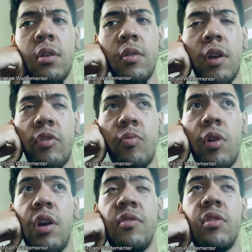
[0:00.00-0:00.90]
that's
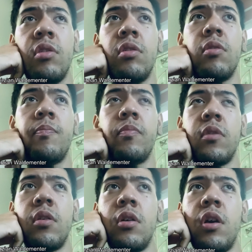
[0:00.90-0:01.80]
right
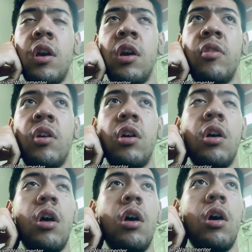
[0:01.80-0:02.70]
and
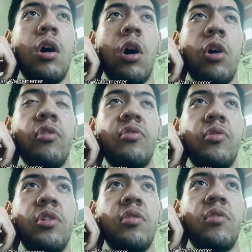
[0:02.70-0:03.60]

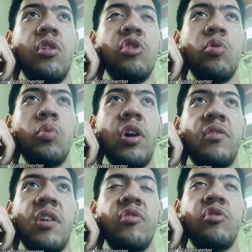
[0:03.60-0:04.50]
honestly the
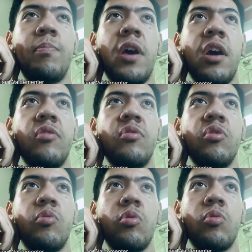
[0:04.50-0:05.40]
US and Japan's
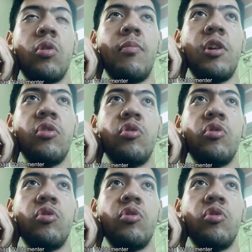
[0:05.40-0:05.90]
is going to be